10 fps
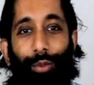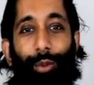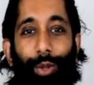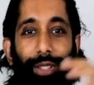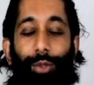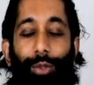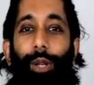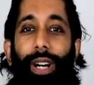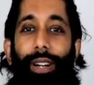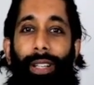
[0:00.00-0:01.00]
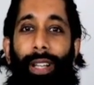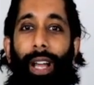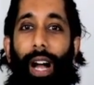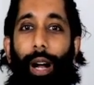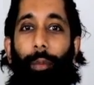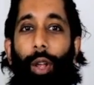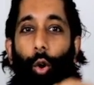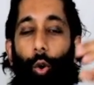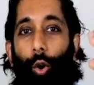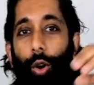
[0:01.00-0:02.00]
we want to talk about,
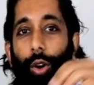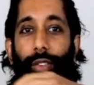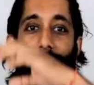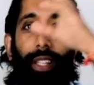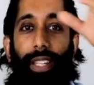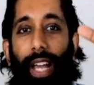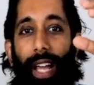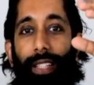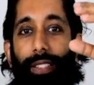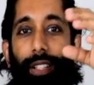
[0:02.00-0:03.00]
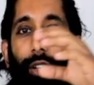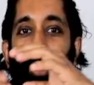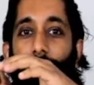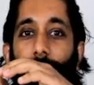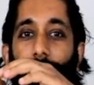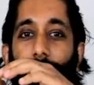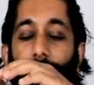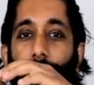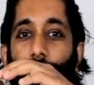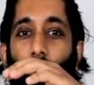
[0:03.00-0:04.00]
or on the other hand,
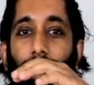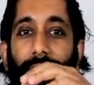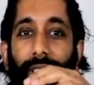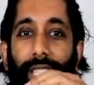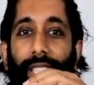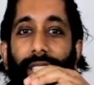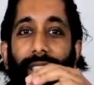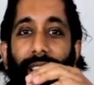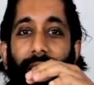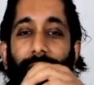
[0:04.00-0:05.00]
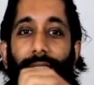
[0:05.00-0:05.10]
not needing that and